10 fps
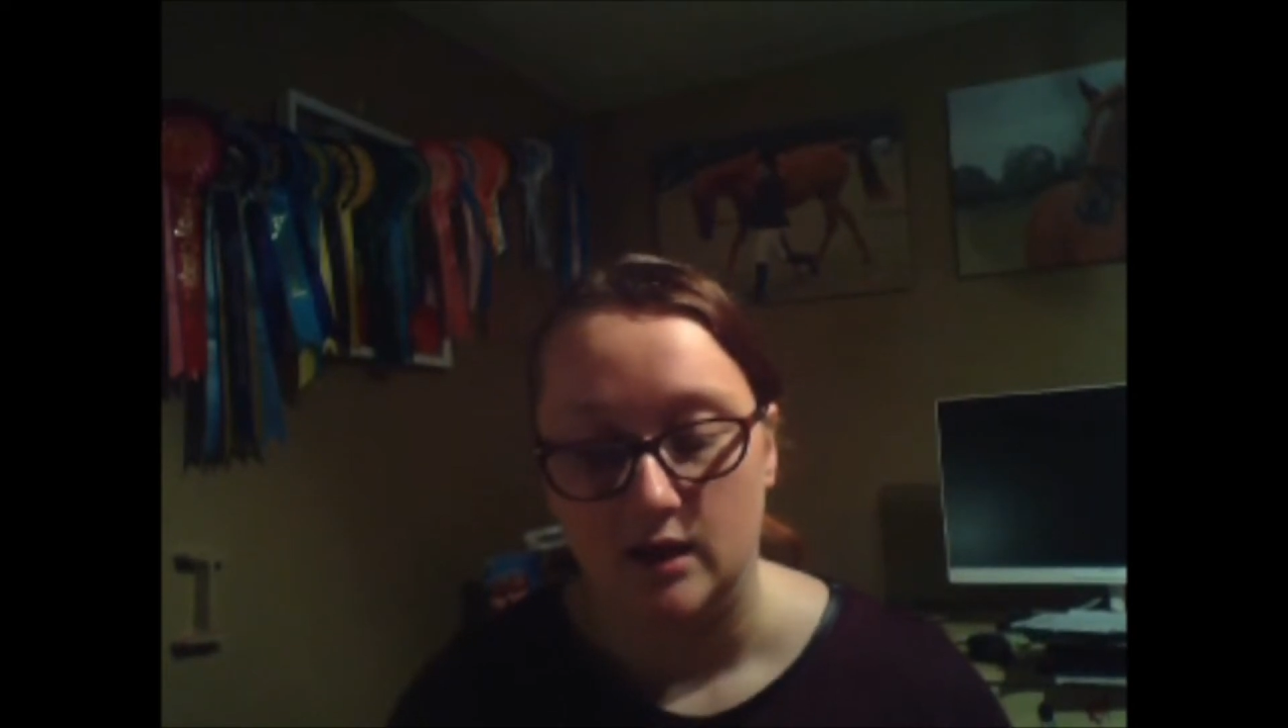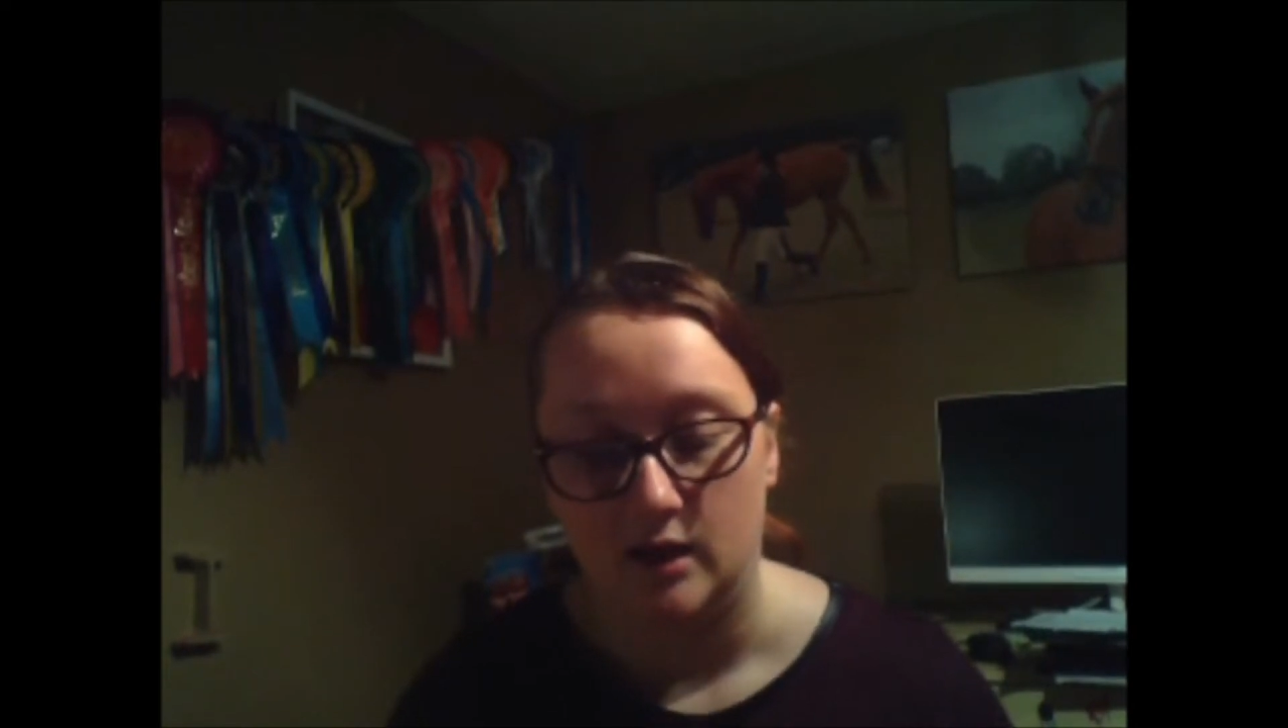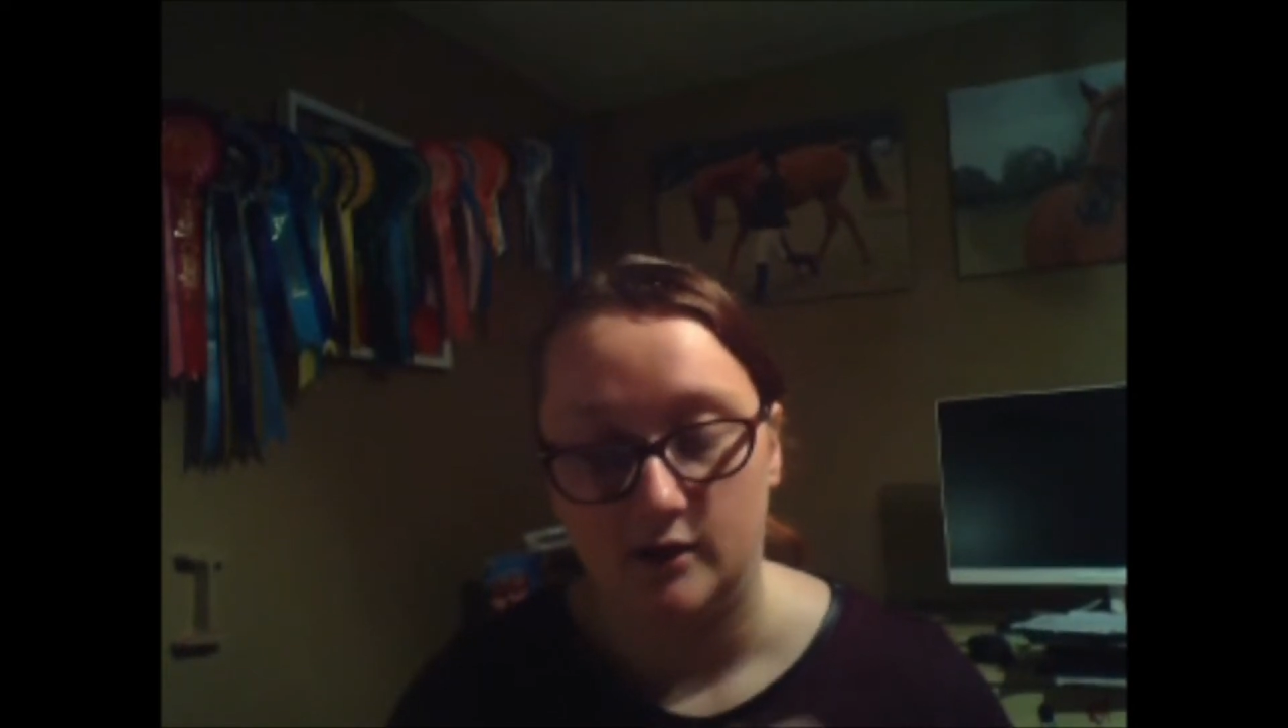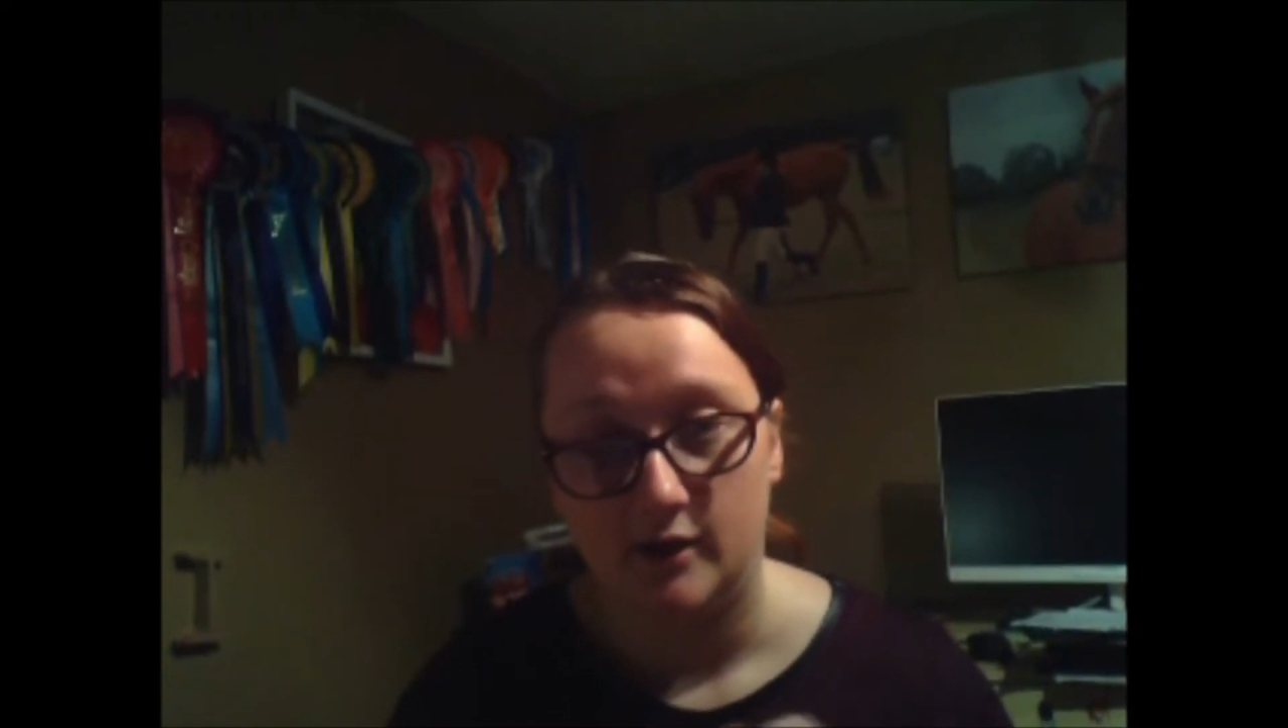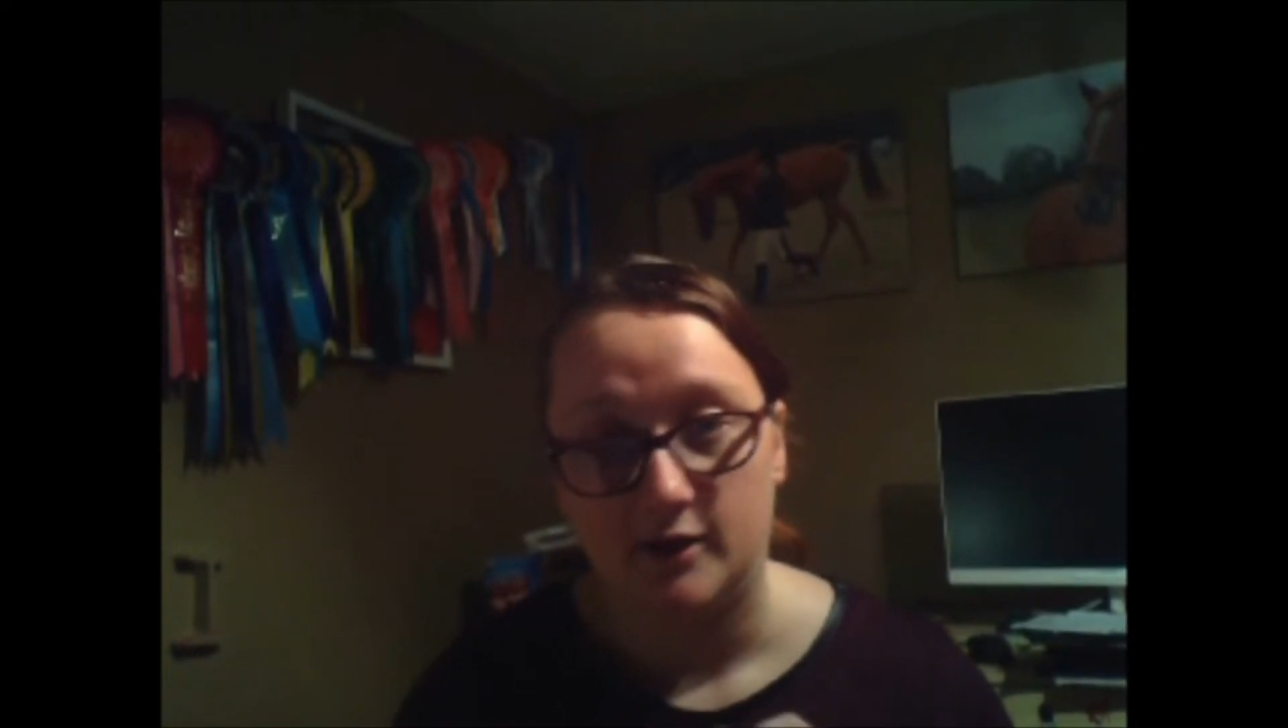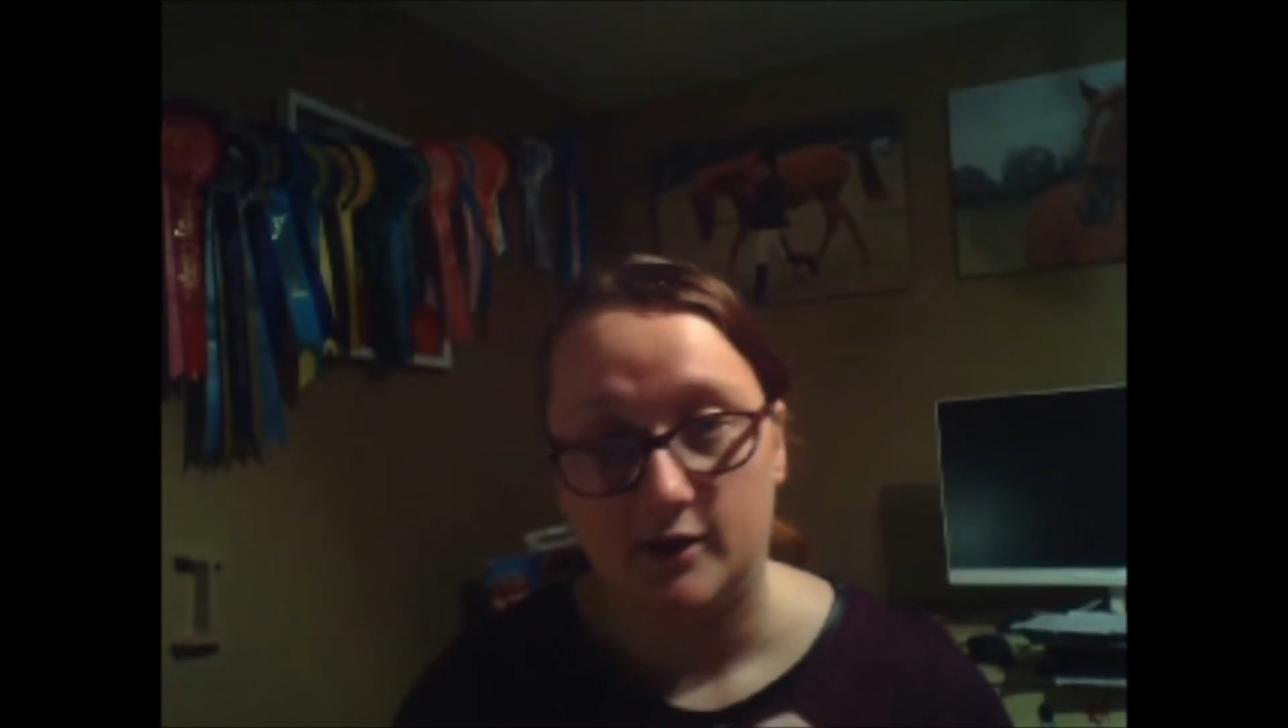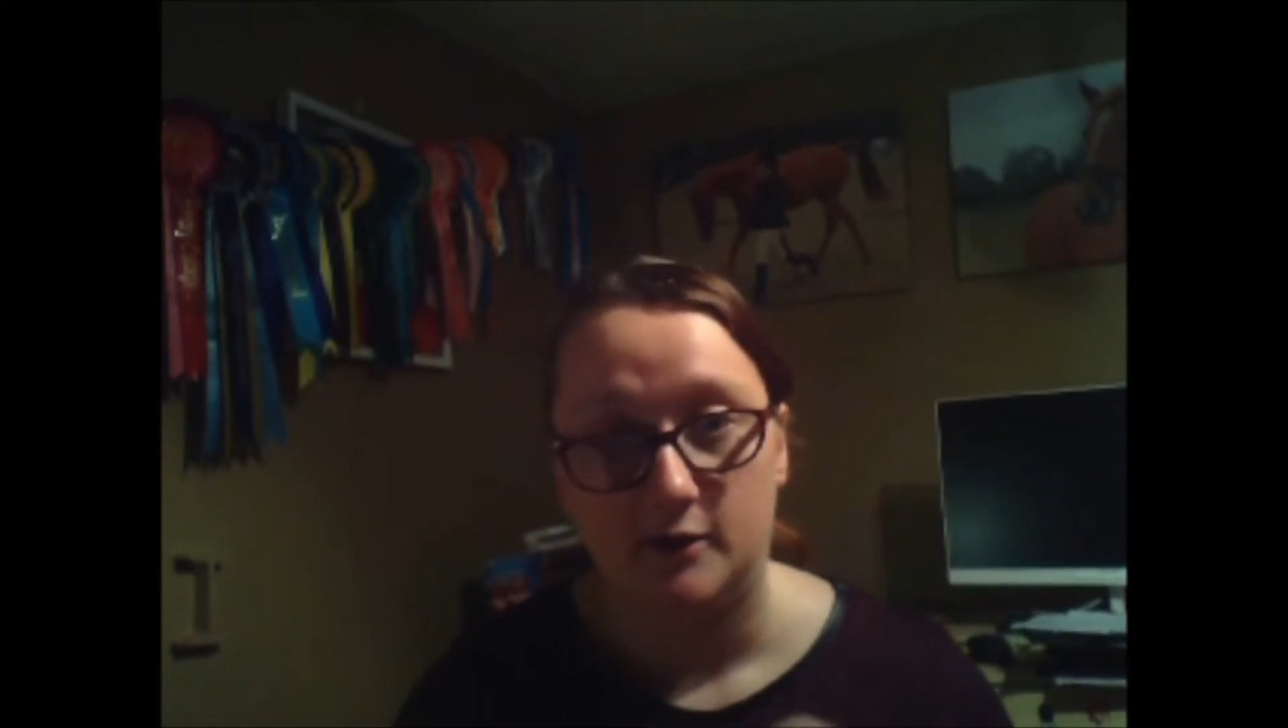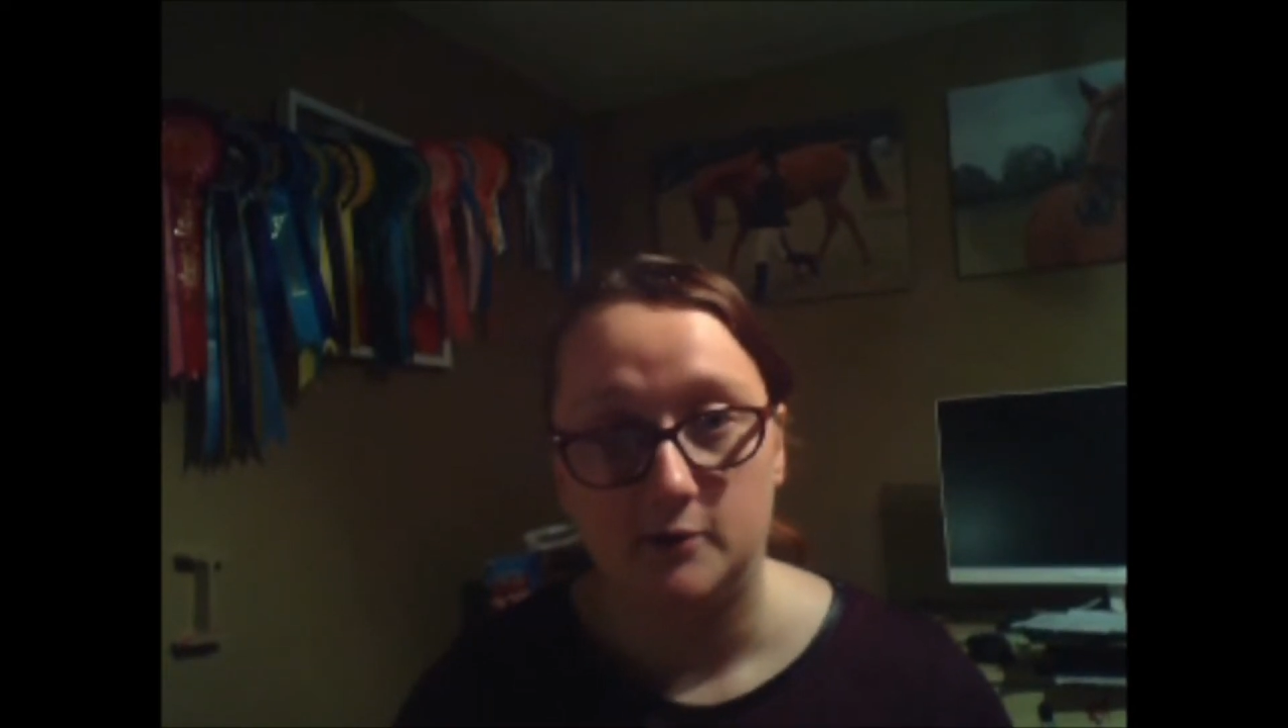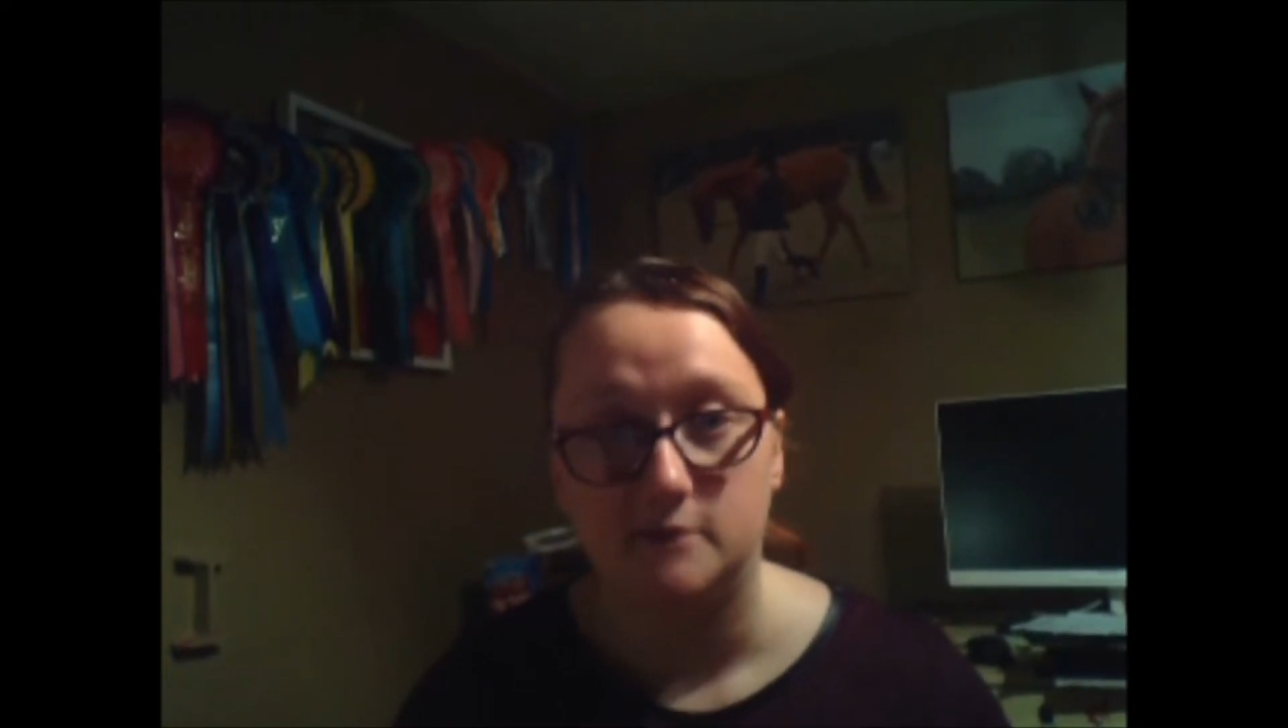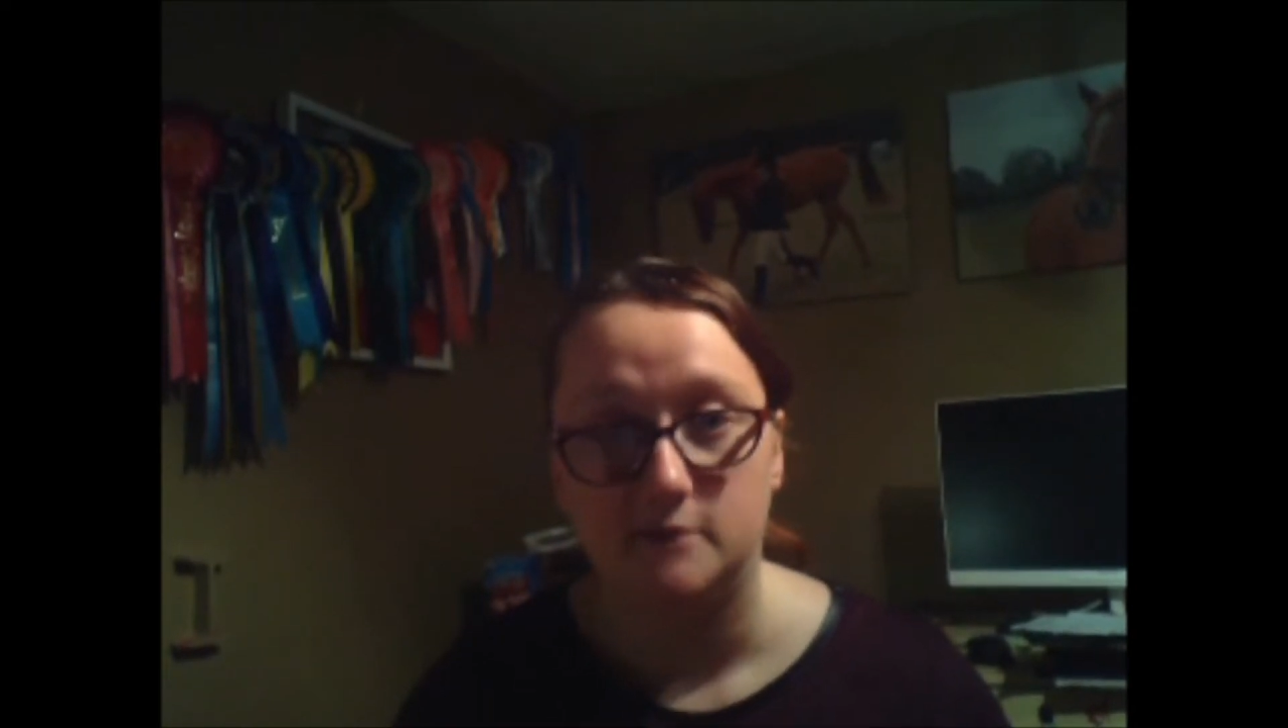unlike a lot of